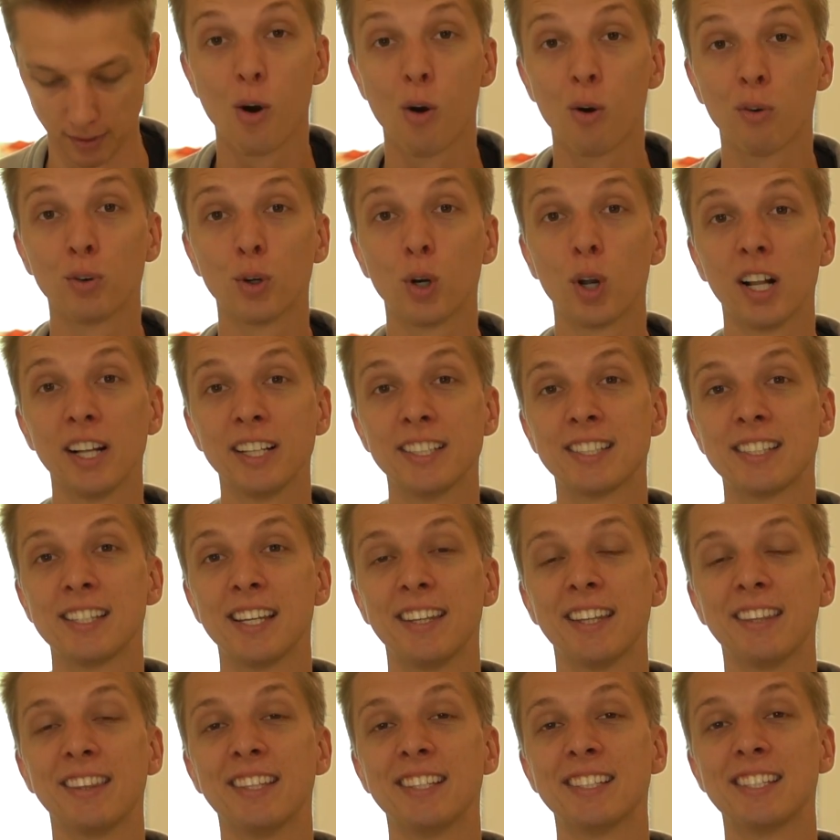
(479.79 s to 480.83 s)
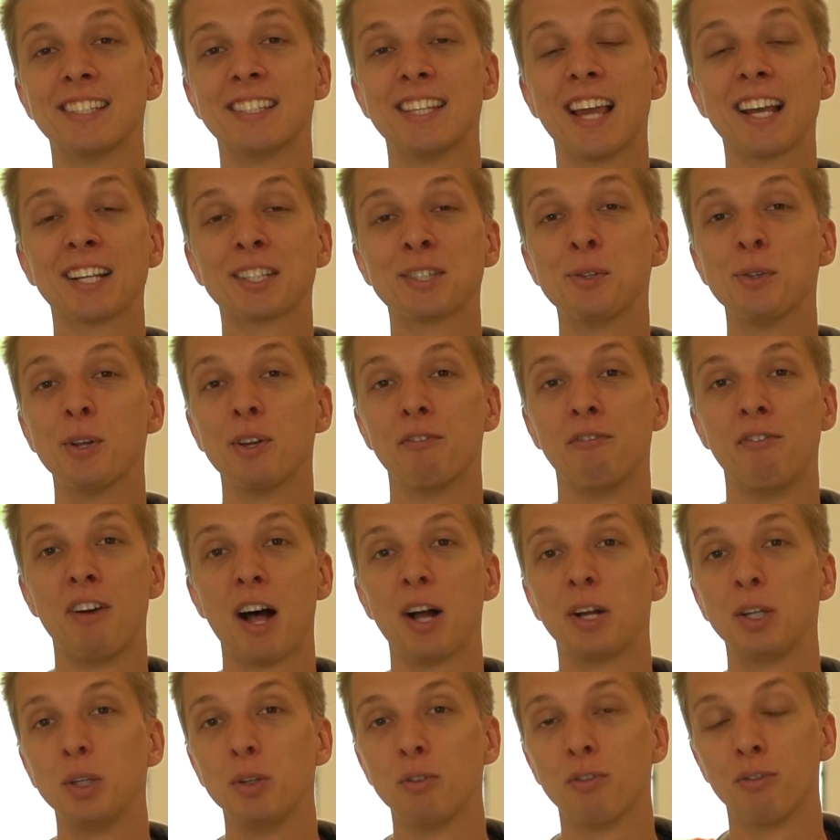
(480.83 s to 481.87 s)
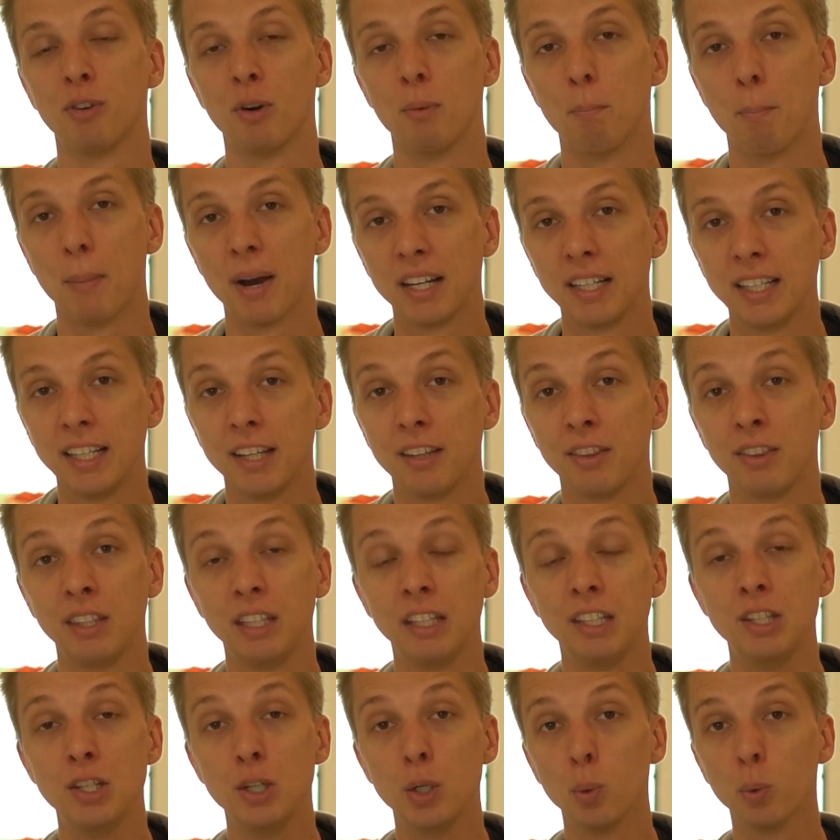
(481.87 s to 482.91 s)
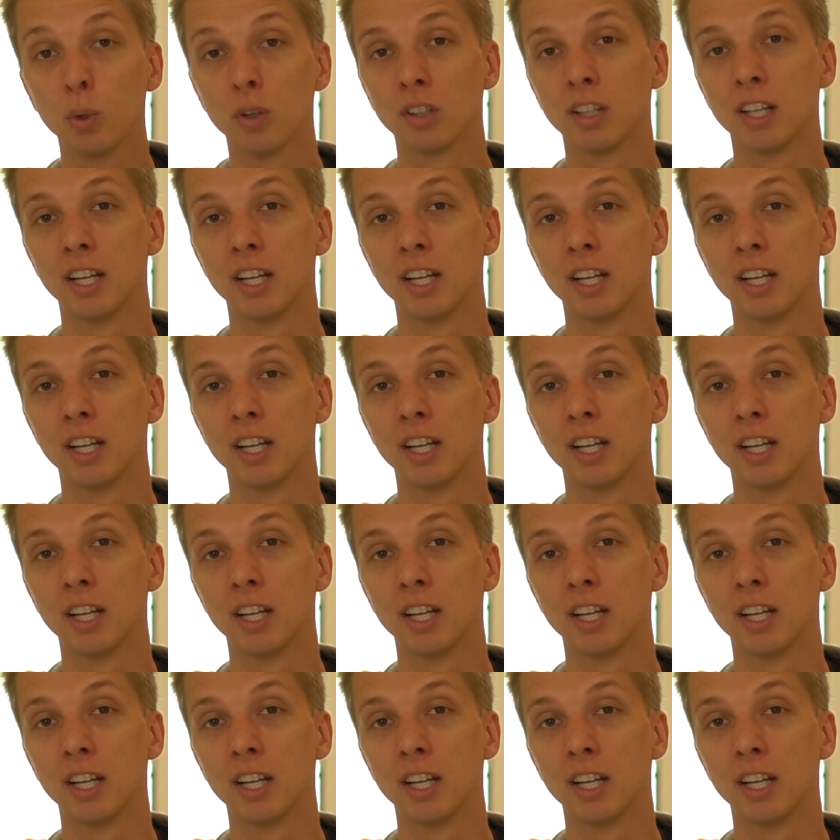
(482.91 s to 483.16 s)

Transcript: Overall, I'd say that this is excellent value for money. The newer